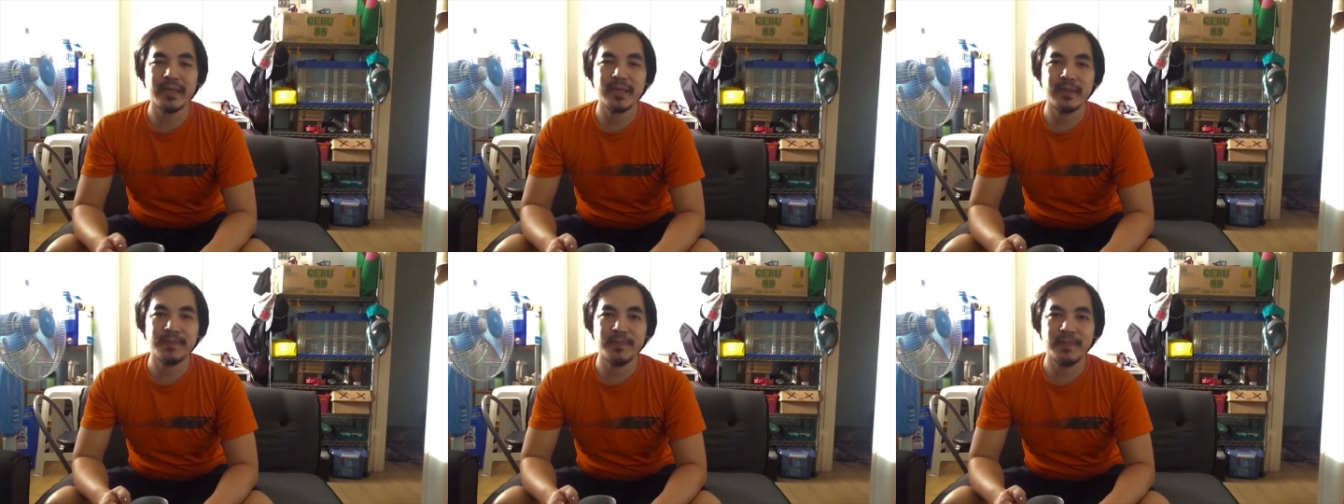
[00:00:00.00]

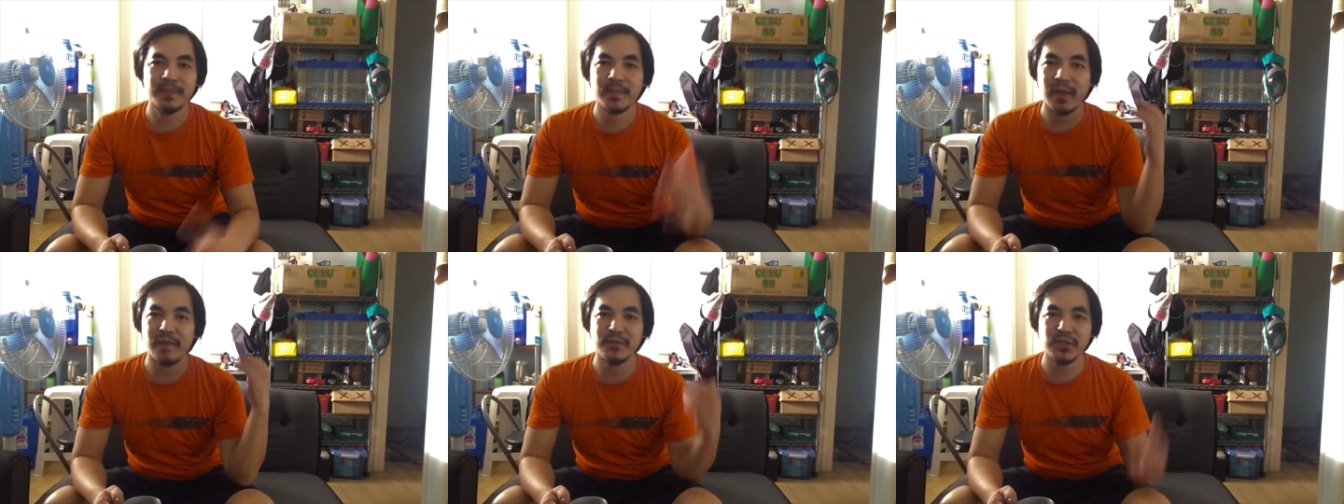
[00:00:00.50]

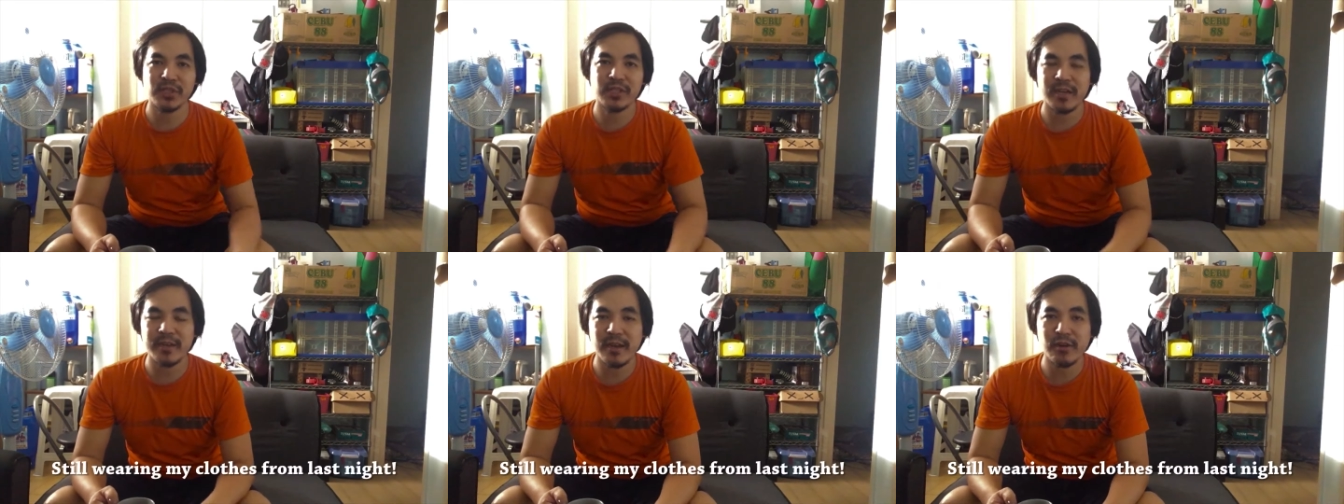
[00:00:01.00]
I've just
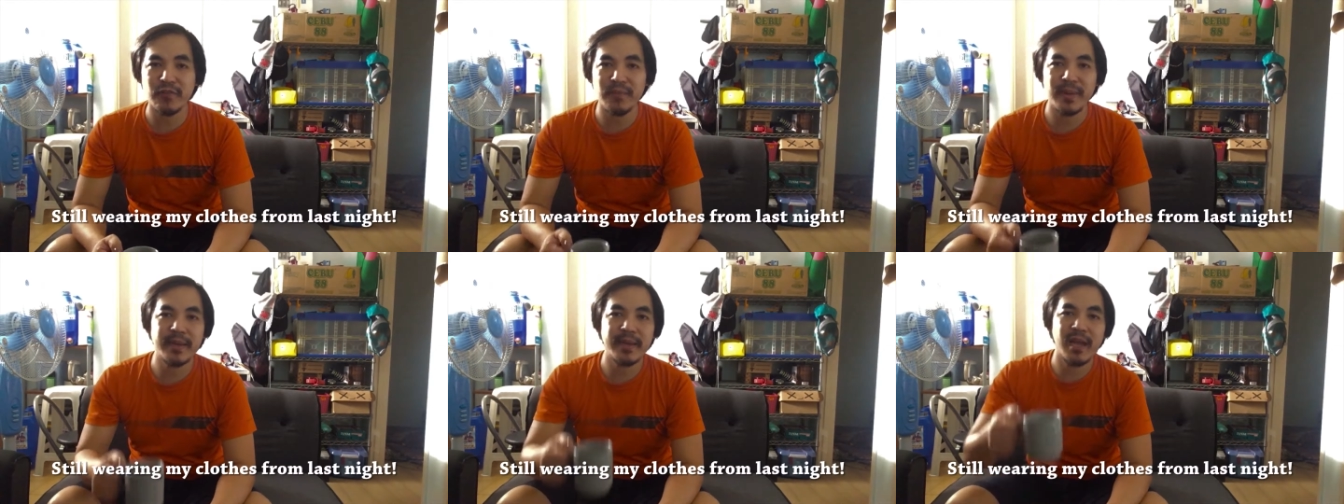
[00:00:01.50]
gotten out
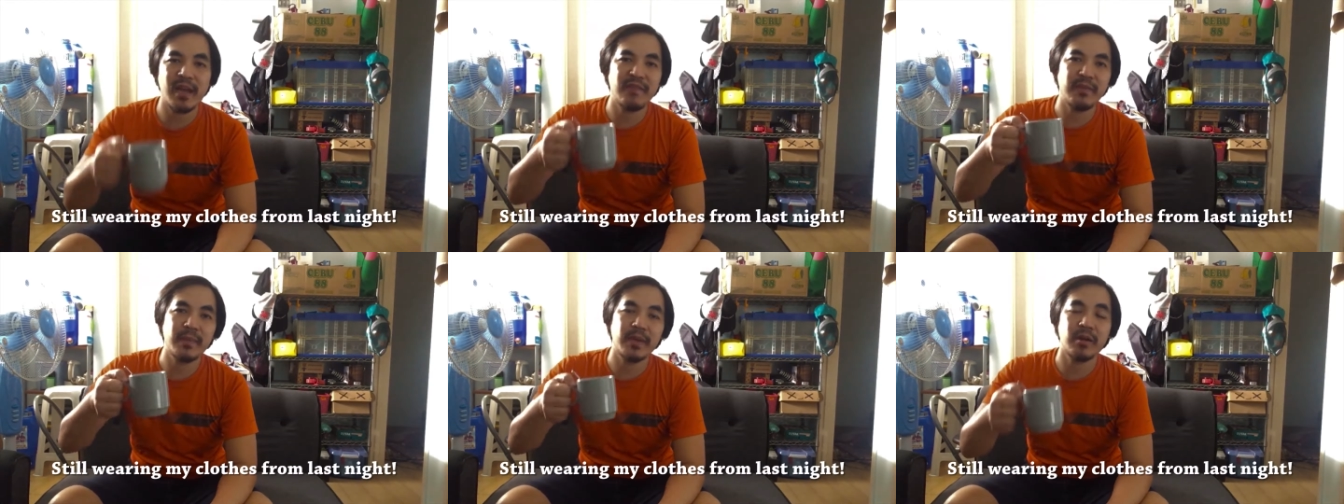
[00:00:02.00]
of bed
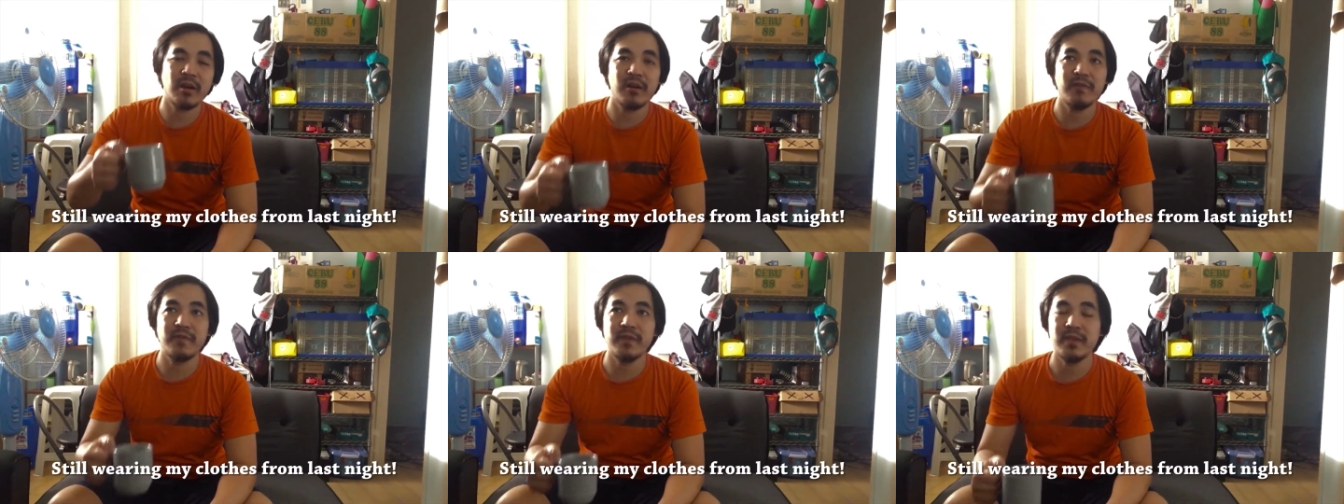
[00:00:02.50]
having my
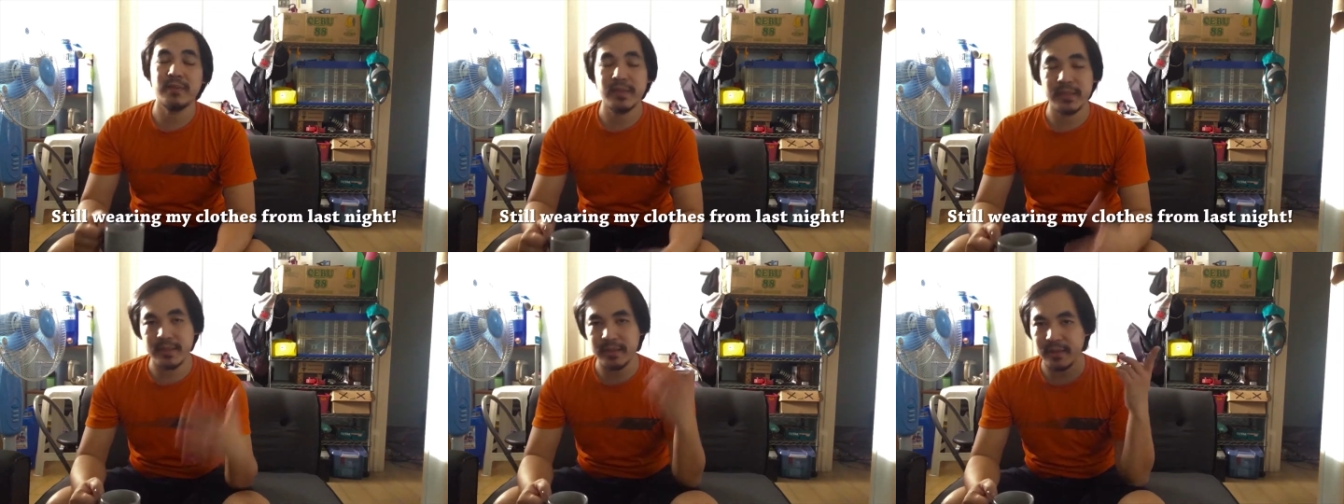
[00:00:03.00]
coffee,
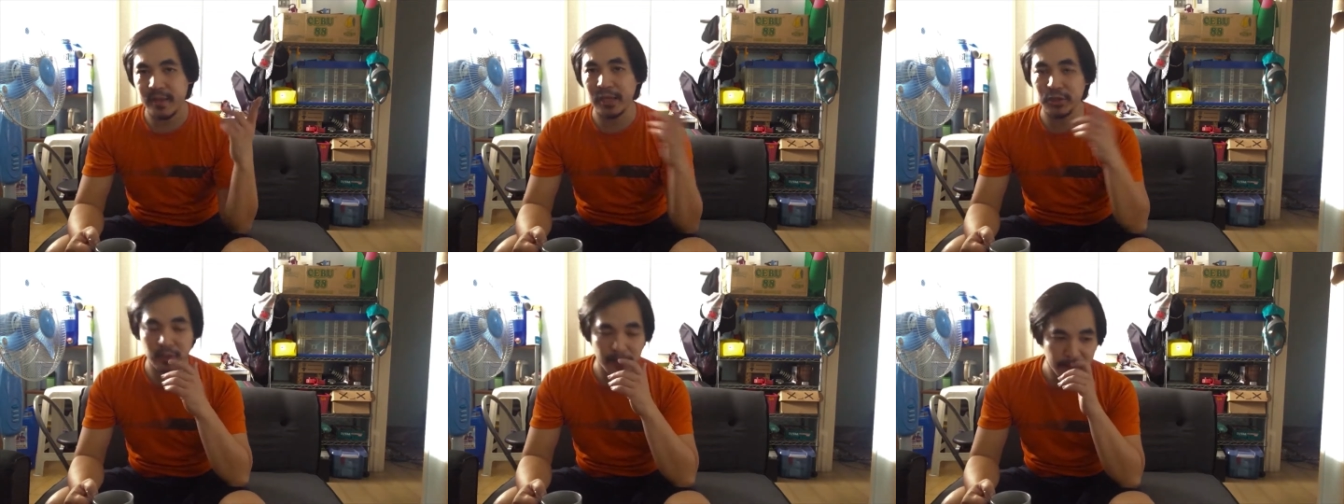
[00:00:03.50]
but
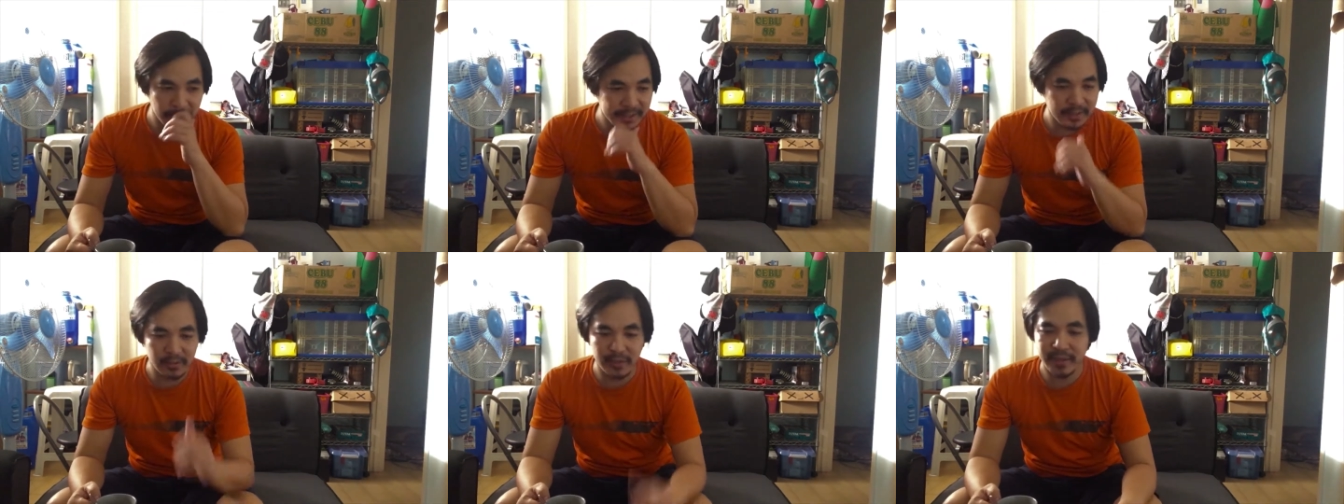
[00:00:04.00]
actually
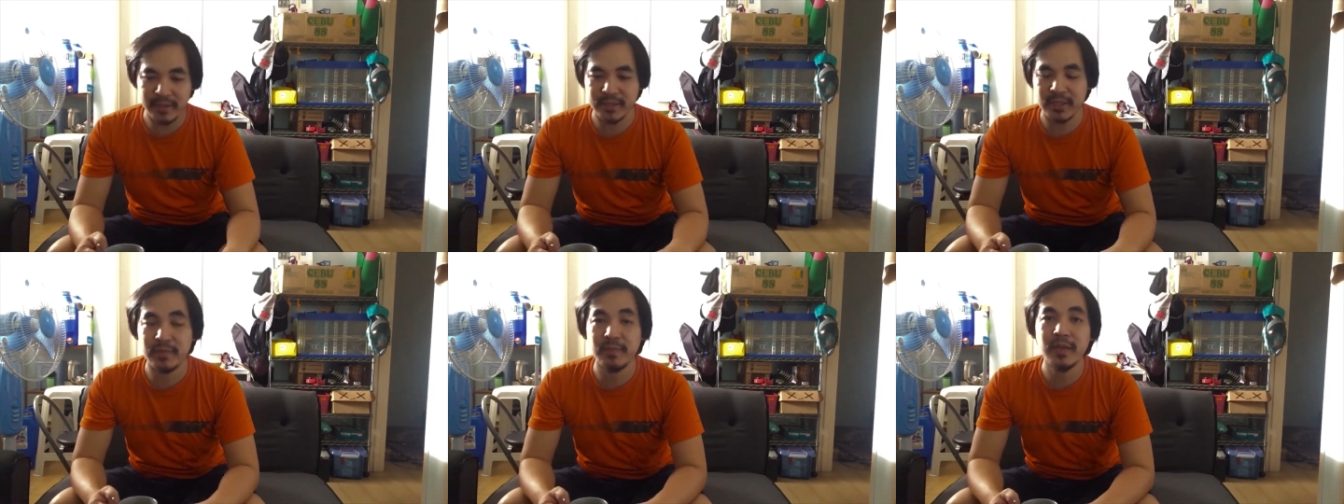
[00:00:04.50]
brought already
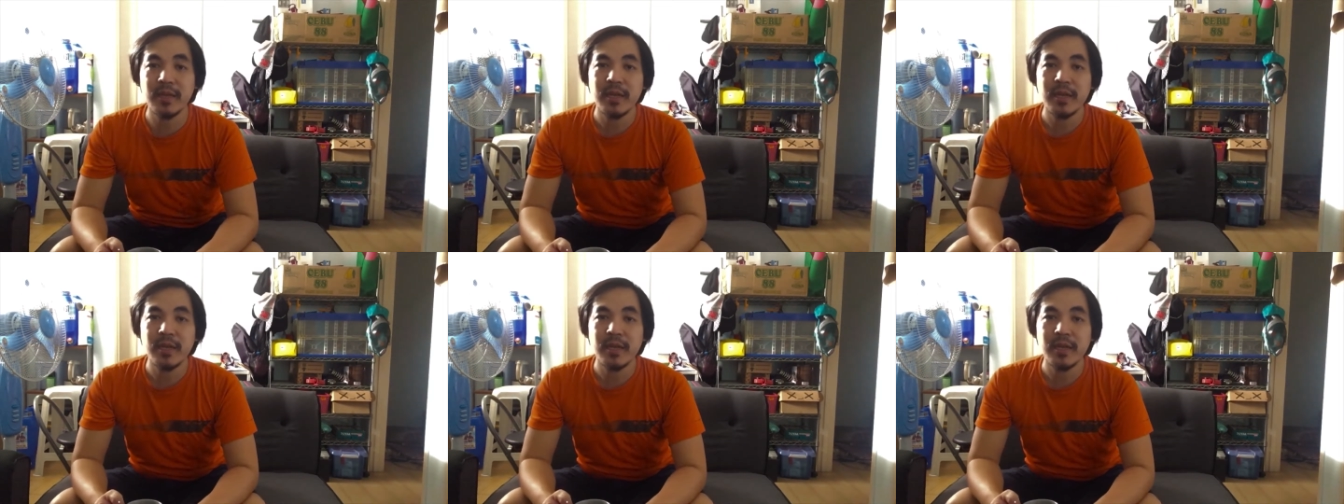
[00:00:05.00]
some